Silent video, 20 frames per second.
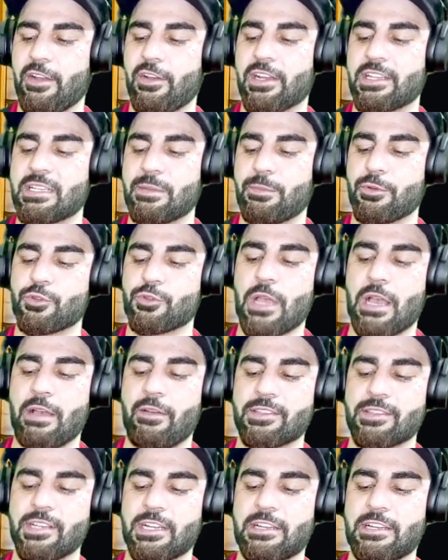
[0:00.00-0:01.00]
Let's suppose you have a
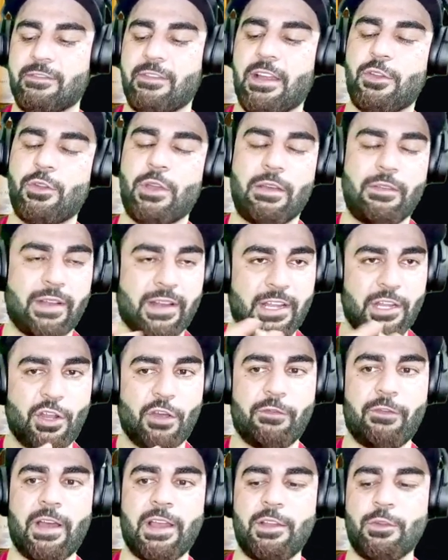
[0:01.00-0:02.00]
certain value, you have a grid of
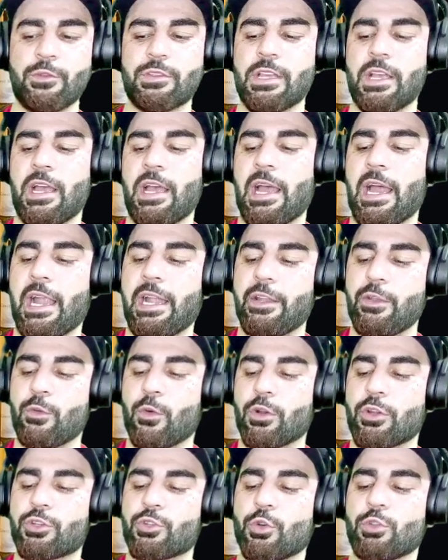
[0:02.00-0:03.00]
values and you
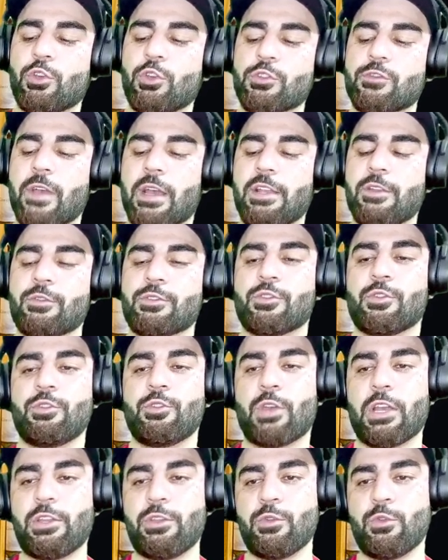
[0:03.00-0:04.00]
want to show those values, so you
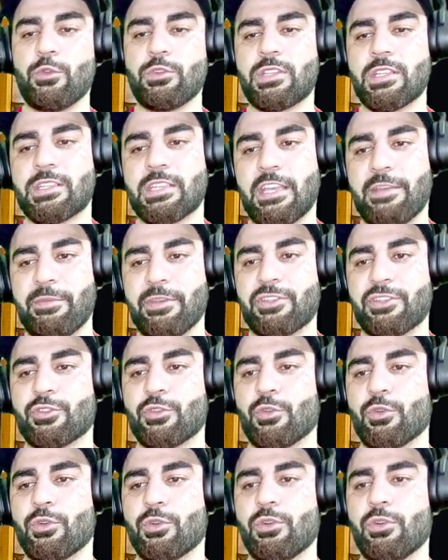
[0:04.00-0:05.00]
can use this image show.